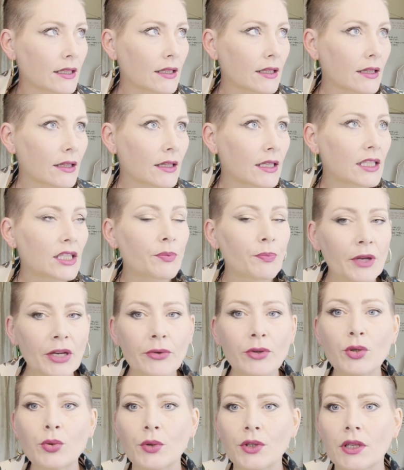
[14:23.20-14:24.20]
the
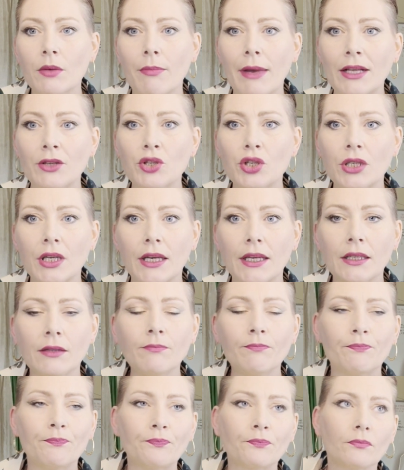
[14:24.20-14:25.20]
spiritual
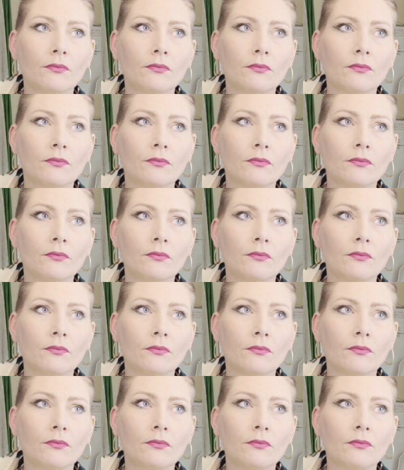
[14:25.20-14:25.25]
dimension